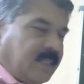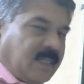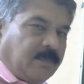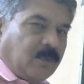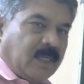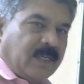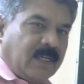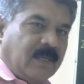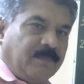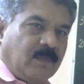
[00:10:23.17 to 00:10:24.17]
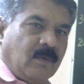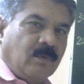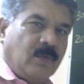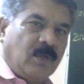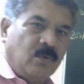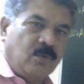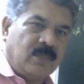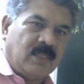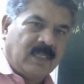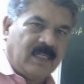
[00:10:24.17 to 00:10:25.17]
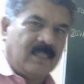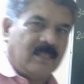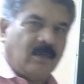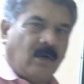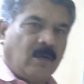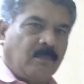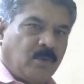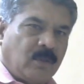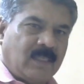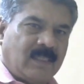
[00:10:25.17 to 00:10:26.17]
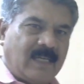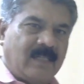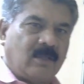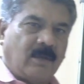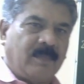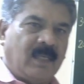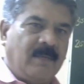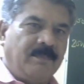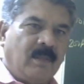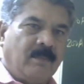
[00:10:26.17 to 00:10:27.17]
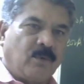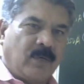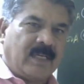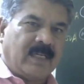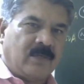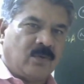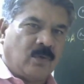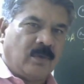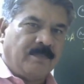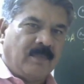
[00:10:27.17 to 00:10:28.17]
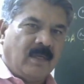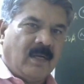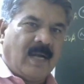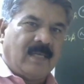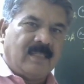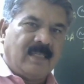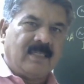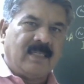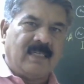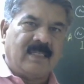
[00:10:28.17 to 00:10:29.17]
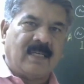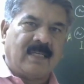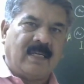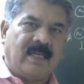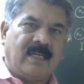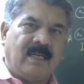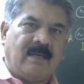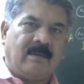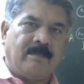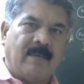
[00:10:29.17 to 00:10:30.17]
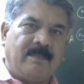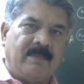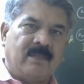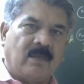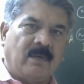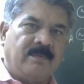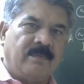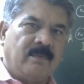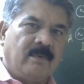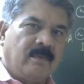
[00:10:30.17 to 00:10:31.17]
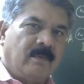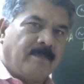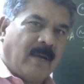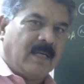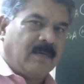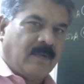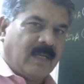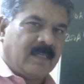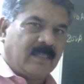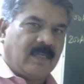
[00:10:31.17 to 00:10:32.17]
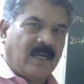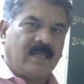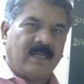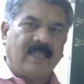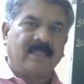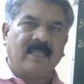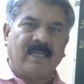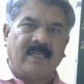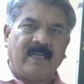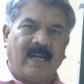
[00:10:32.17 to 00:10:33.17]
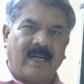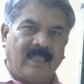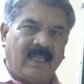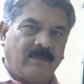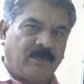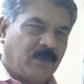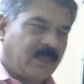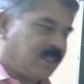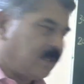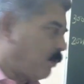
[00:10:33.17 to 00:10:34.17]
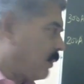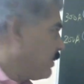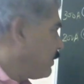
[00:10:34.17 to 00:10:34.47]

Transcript: protection, we use CTs on both the sides of the protected zone, and these CTs are connected by means of pilot wires, and relay is connected at the equipotential point.